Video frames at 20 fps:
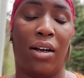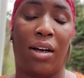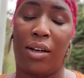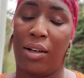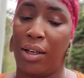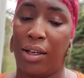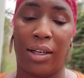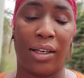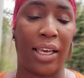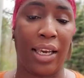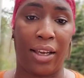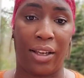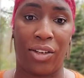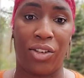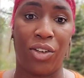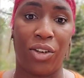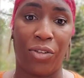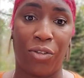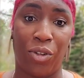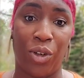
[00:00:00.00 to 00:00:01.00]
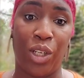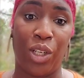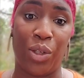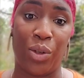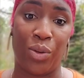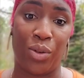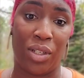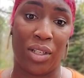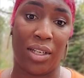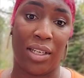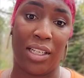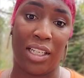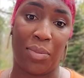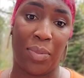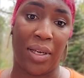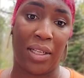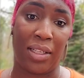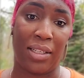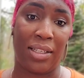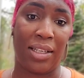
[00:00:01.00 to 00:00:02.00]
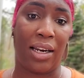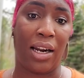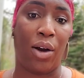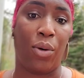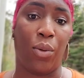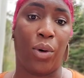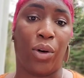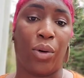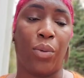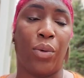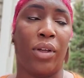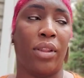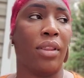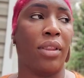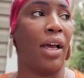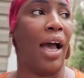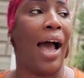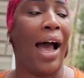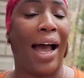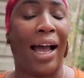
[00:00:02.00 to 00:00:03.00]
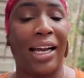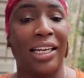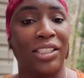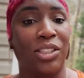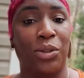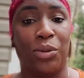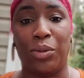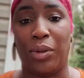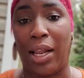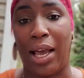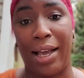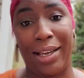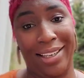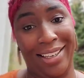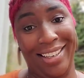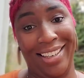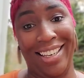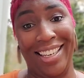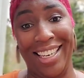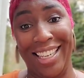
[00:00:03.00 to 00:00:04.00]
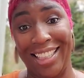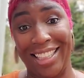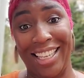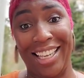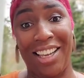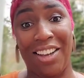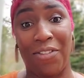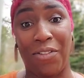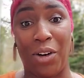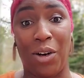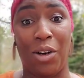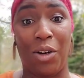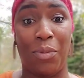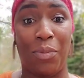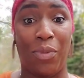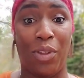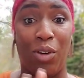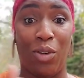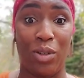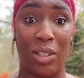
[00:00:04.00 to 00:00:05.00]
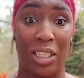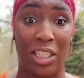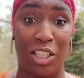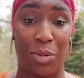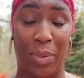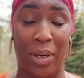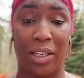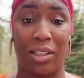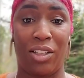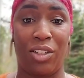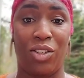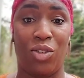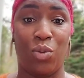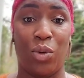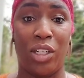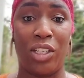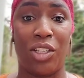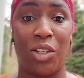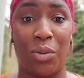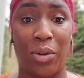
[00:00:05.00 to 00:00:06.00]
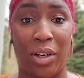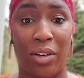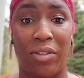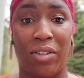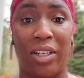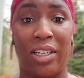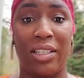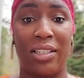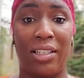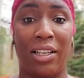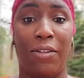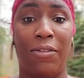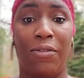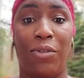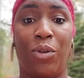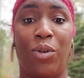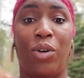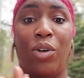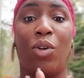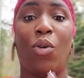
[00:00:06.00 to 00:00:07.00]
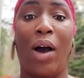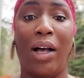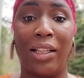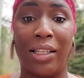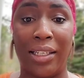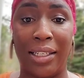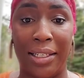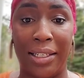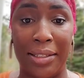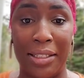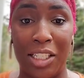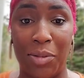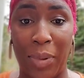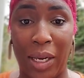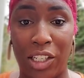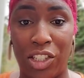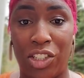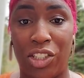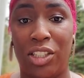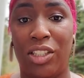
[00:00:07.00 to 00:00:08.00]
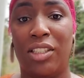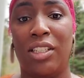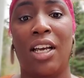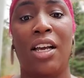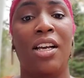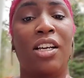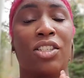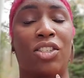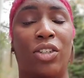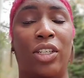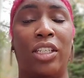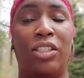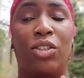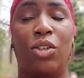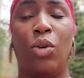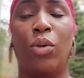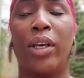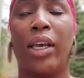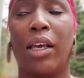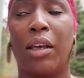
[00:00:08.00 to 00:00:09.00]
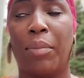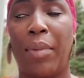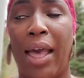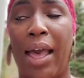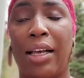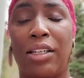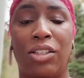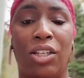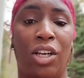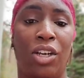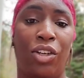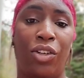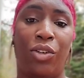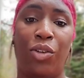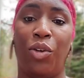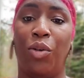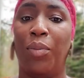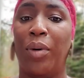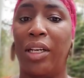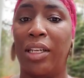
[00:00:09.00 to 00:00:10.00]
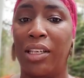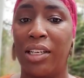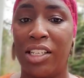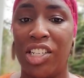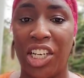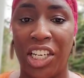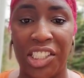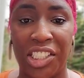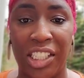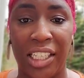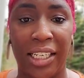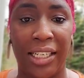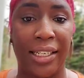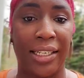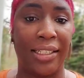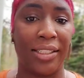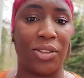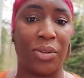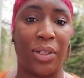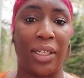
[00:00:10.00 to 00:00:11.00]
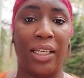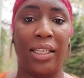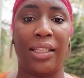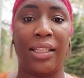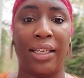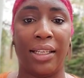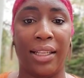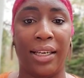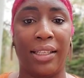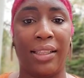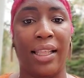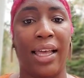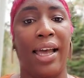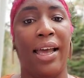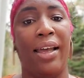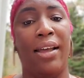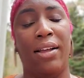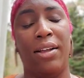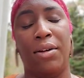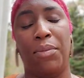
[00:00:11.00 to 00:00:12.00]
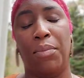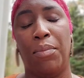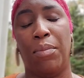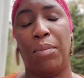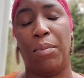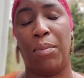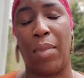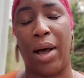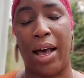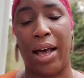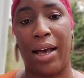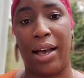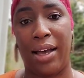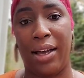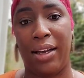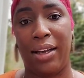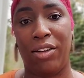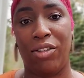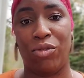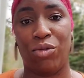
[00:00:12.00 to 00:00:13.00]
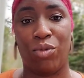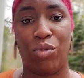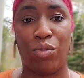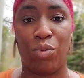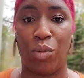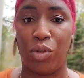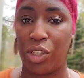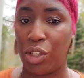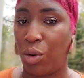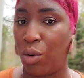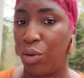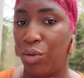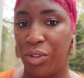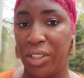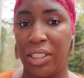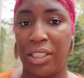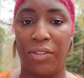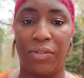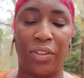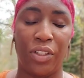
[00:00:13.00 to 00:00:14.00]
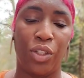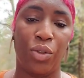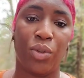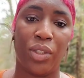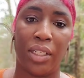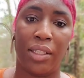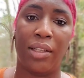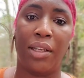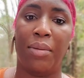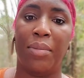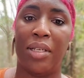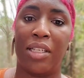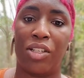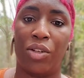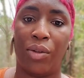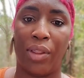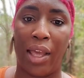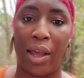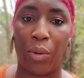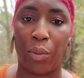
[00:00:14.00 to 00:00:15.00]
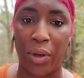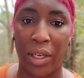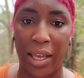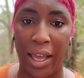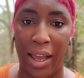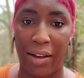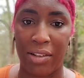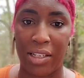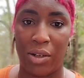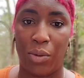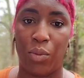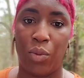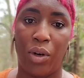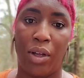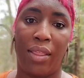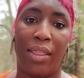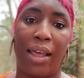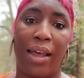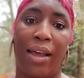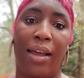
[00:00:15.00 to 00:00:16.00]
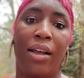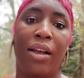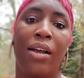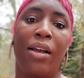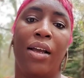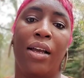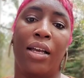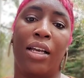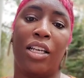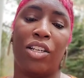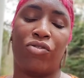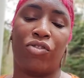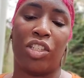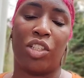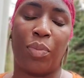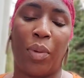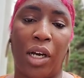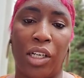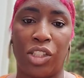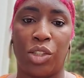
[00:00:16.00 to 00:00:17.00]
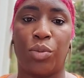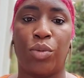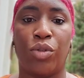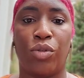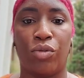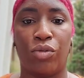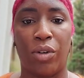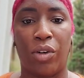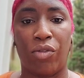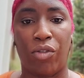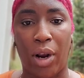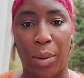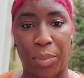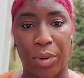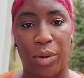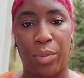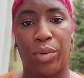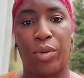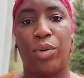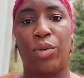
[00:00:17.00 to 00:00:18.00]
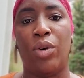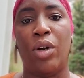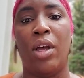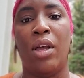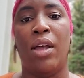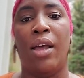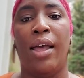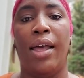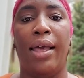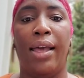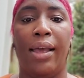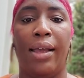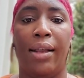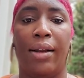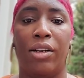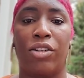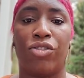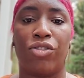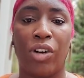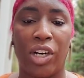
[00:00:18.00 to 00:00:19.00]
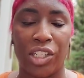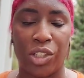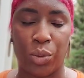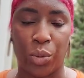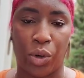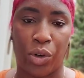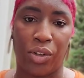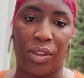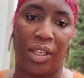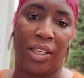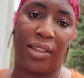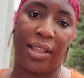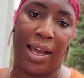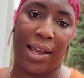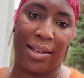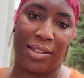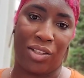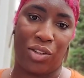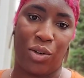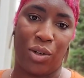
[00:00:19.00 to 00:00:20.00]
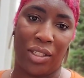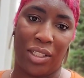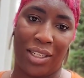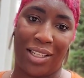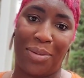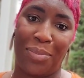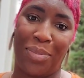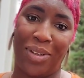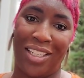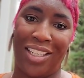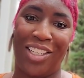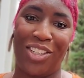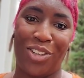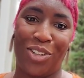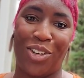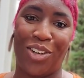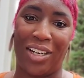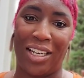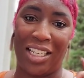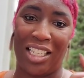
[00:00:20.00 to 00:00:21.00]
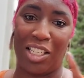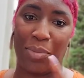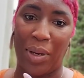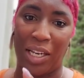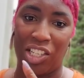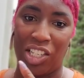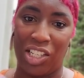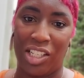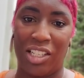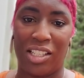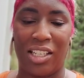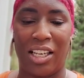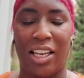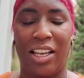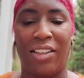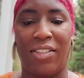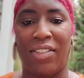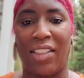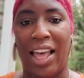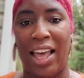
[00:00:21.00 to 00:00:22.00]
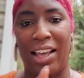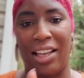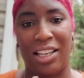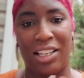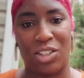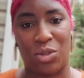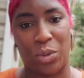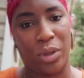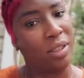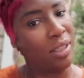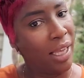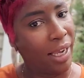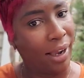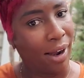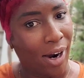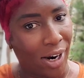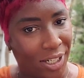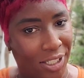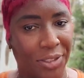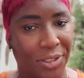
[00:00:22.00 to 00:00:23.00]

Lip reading: again, you're free to use the inspectors that I work with. I do not get anything from those inspectors whatsoever except for quality inspections. So there's no kickbacks, no money changing hands or anything like that. My sole reason for using them is so that we have someone that is responsible, reputable, and trustworthy that is going to complete your inspections, and that is what they are.